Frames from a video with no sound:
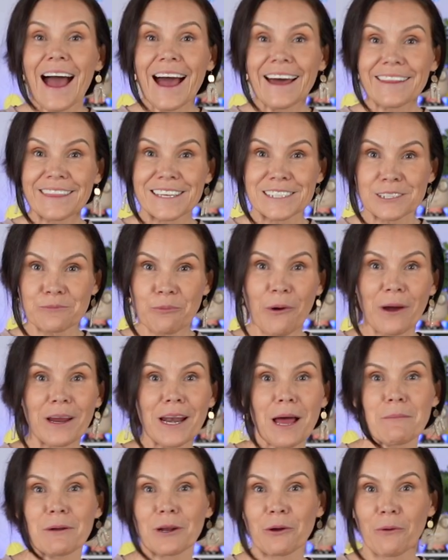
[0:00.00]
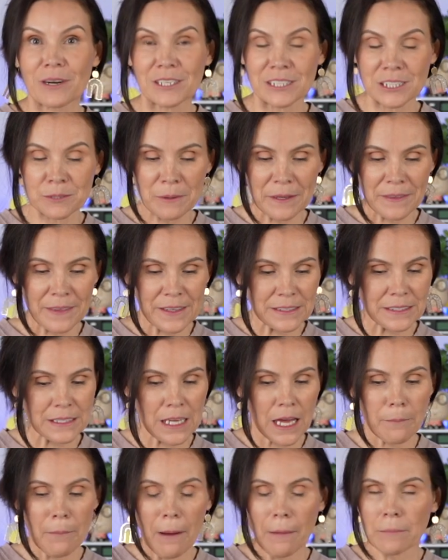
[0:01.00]
At this point, I'm going to go ahead and speed this
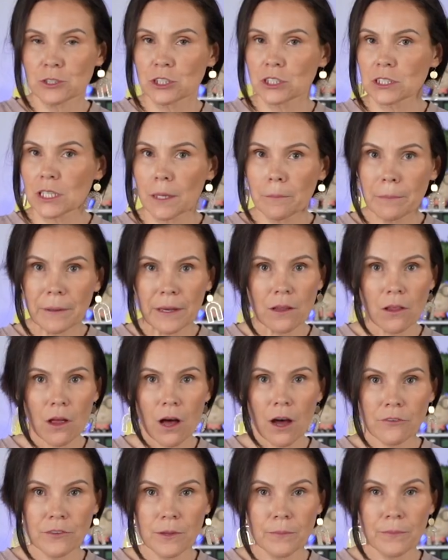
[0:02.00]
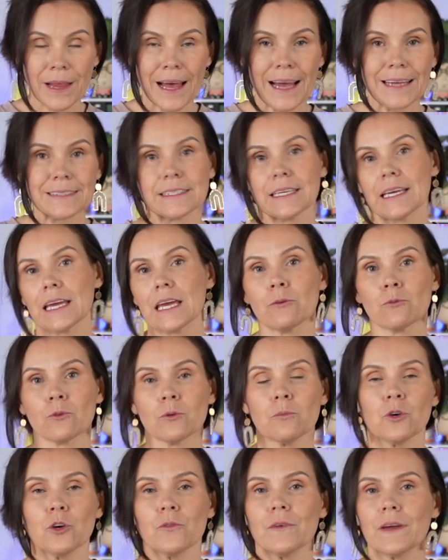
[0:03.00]
up. I'm just going to peel off the plastic and
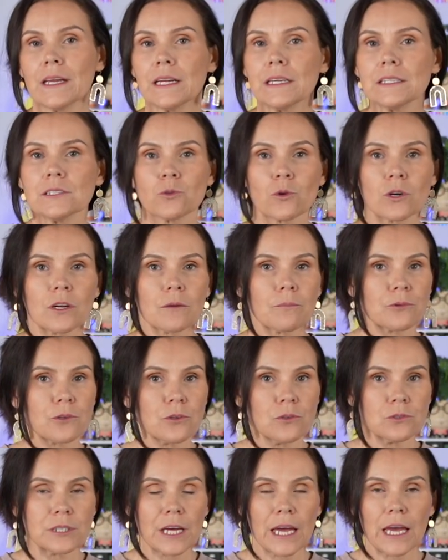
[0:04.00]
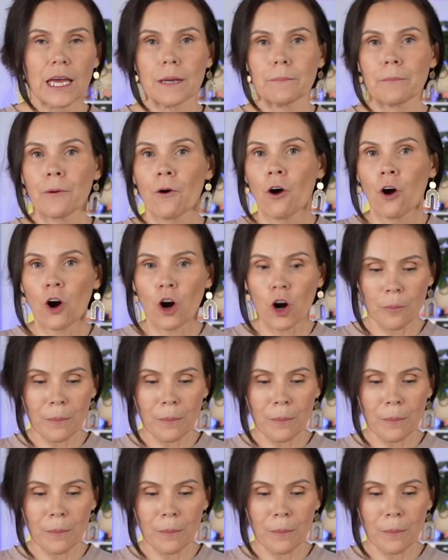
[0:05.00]
remove any sort of blue tape or